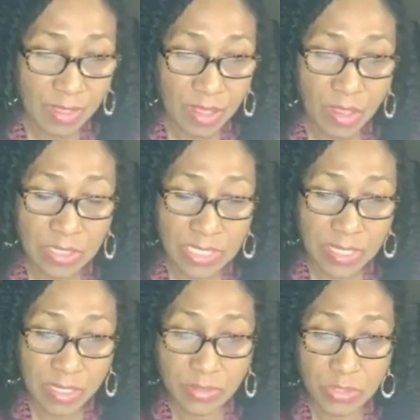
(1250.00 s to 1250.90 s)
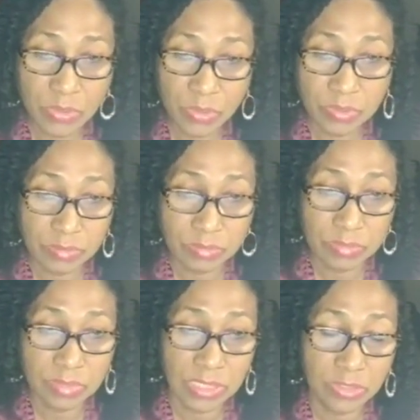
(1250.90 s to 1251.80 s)
or told
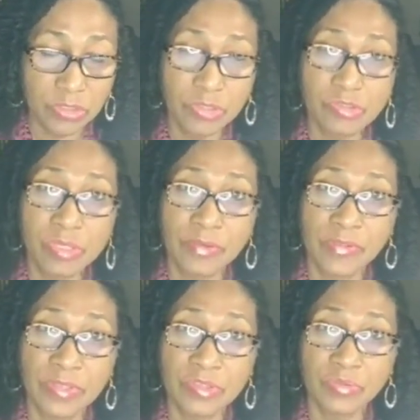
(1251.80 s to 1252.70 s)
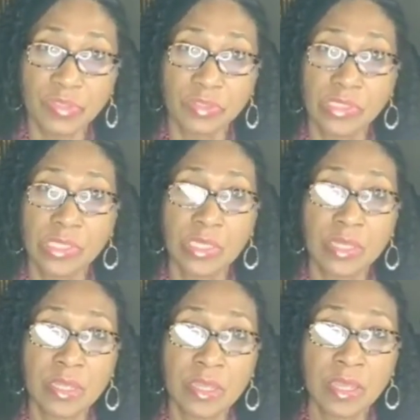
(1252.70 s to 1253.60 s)
the children of Israel,
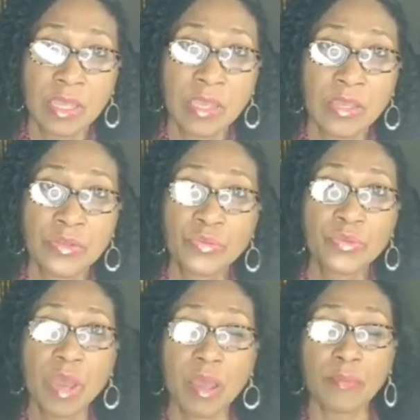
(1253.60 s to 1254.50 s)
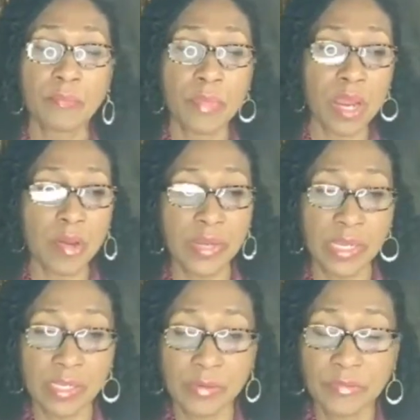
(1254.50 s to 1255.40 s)
do not
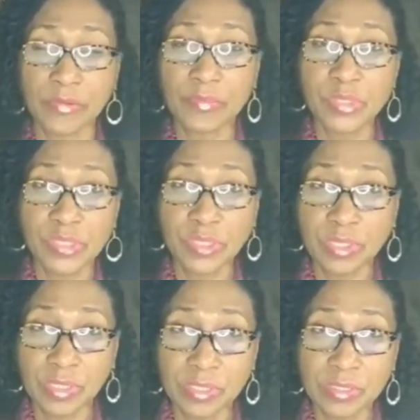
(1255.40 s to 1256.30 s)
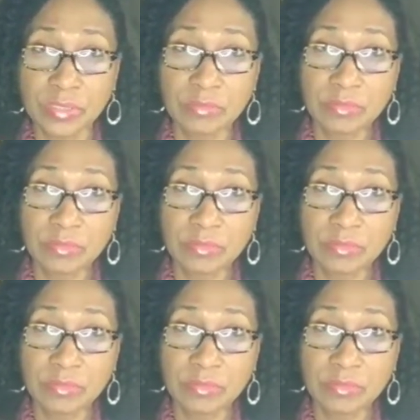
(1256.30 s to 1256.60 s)
marry from certain